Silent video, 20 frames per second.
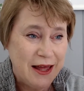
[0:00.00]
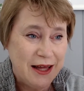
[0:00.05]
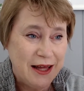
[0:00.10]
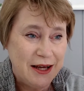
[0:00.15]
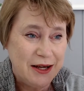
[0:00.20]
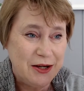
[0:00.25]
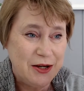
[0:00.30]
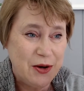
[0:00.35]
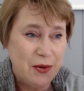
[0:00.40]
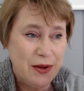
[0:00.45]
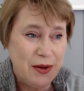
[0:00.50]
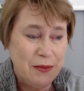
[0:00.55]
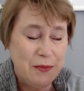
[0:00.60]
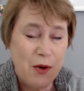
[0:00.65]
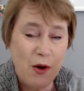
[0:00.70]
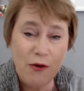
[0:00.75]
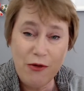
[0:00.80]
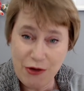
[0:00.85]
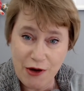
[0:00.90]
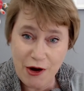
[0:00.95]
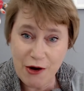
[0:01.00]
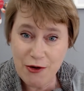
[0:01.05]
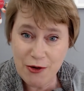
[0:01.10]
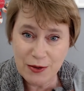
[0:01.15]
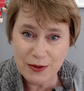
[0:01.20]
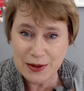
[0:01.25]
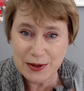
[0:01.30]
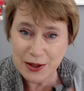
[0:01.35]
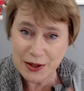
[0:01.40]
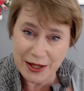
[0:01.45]
going more
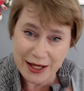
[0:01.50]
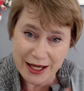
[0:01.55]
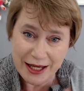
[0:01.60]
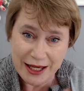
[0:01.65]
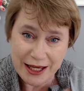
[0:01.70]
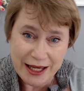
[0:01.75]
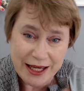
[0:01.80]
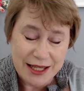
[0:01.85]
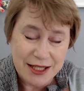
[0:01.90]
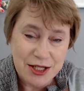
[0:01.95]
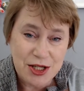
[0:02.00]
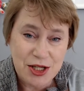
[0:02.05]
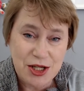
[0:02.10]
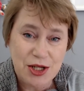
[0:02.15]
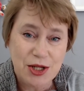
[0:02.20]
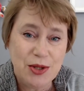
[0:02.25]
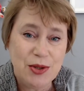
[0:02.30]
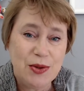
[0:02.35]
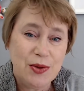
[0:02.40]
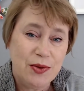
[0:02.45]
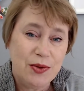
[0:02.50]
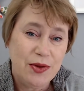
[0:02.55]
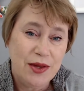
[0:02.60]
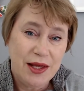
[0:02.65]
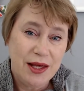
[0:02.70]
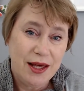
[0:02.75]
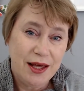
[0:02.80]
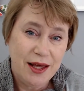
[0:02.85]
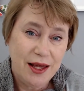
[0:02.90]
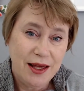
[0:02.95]
thoroughly into
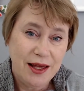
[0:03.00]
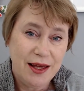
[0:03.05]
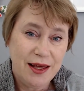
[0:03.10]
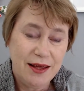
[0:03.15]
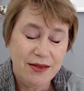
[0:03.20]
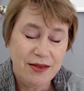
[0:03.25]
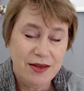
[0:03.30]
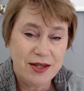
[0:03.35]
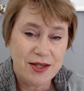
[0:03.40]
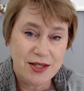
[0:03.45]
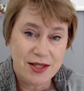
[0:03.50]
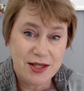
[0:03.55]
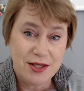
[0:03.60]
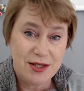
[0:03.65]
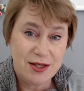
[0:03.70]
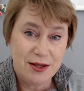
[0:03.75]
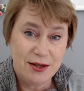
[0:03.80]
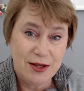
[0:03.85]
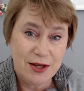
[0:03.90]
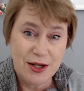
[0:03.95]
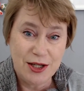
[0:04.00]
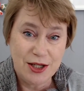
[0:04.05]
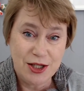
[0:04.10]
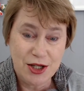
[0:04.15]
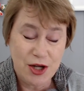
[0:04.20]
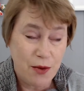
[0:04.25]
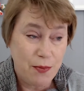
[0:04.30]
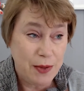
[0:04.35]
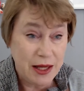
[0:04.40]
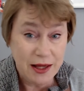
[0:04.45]
the
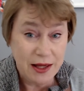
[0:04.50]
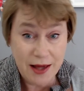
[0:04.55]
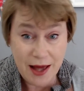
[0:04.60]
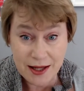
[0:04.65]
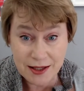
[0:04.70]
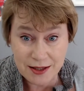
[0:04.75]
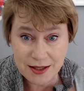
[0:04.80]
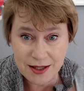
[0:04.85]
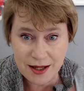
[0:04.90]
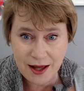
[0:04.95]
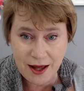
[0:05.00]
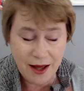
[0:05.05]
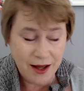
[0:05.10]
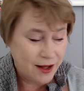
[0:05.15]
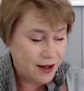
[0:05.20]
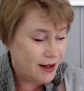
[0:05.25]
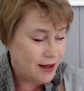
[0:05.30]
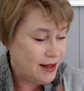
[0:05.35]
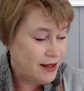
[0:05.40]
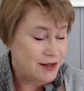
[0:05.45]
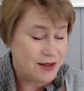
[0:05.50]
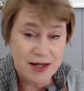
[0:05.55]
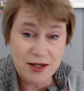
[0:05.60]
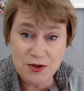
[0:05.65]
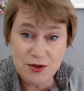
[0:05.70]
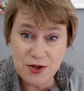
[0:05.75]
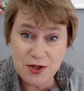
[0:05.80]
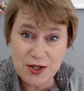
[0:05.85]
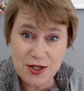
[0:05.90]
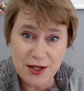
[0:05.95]
topic, and it's
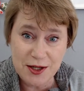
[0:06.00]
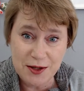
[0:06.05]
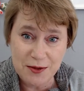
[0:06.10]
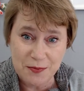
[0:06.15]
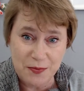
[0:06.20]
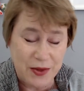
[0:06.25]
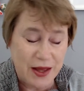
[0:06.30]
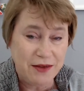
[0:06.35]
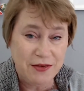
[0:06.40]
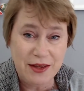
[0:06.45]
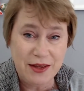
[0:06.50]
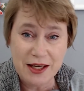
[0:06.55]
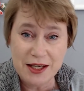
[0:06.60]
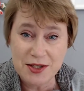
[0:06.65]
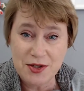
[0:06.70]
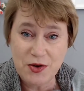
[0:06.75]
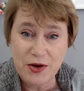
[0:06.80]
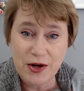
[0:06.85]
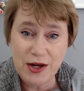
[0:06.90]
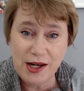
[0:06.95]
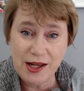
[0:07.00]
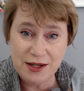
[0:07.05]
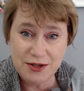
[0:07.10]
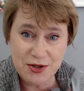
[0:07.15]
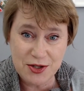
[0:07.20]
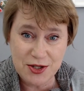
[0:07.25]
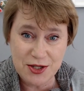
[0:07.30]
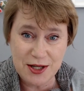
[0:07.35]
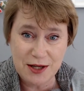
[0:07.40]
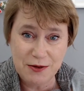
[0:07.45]
interesting. I think it's really
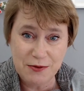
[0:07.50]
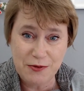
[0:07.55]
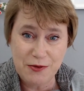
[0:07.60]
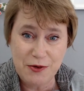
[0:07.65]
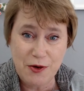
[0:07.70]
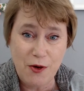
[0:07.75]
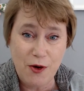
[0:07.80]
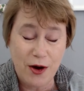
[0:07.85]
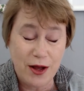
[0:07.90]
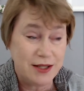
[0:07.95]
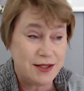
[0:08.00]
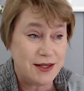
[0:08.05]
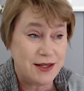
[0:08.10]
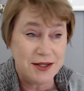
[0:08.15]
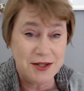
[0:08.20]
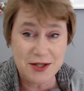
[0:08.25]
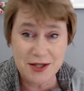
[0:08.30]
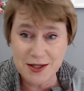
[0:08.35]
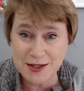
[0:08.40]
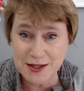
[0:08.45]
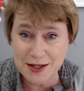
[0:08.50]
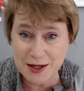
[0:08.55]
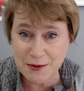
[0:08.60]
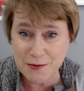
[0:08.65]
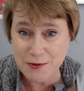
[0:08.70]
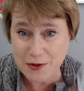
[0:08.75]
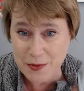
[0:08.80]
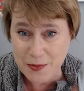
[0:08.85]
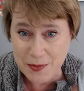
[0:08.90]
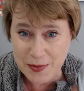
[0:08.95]
interesting for
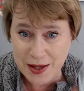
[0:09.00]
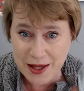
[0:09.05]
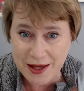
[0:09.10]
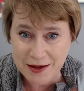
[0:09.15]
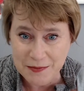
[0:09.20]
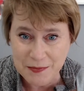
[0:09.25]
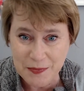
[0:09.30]
me